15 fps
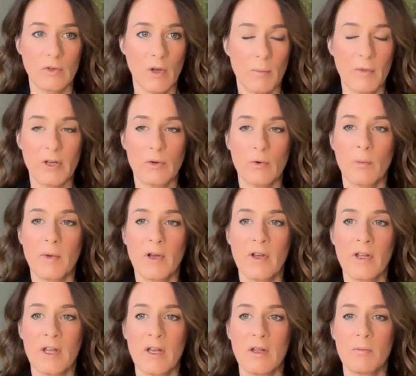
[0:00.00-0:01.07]

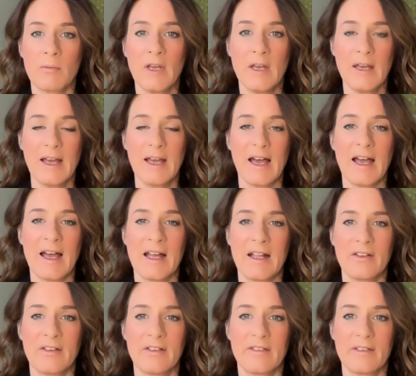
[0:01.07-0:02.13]
microbiome,
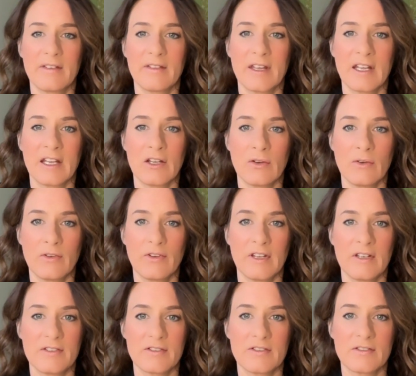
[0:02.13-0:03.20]
and they use
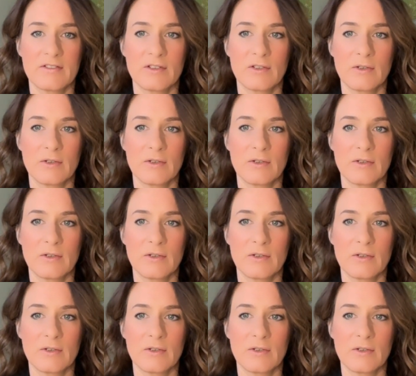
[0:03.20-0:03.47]
this